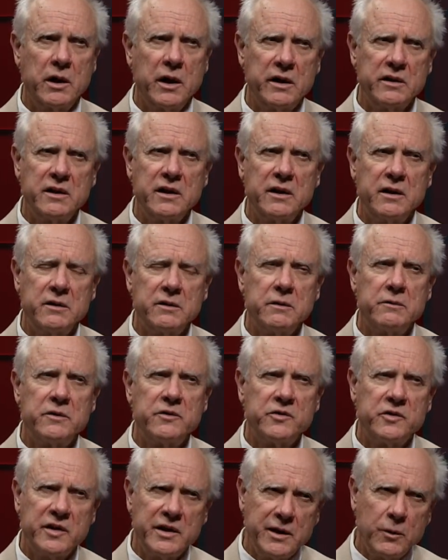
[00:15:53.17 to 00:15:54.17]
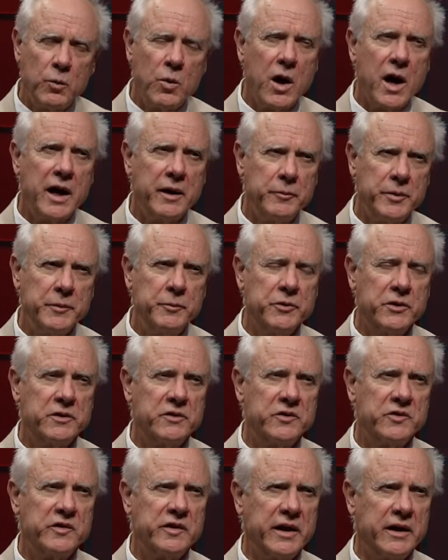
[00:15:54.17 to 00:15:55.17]
I think citywide people
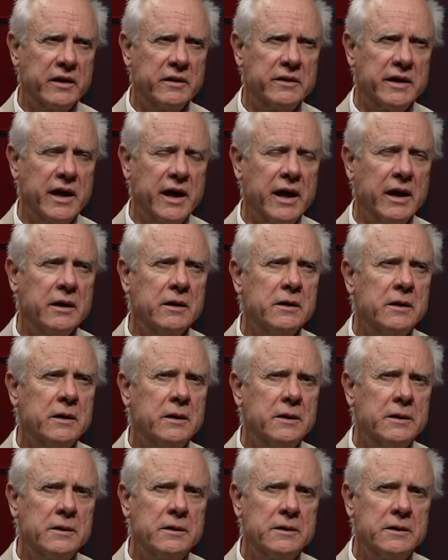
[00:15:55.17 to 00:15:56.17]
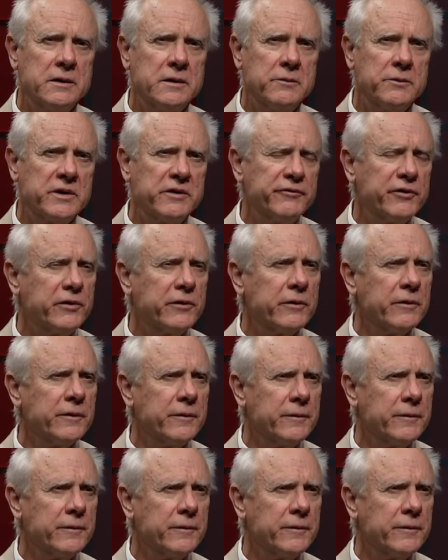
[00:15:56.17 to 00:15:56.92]
understand that. Uh, We've seen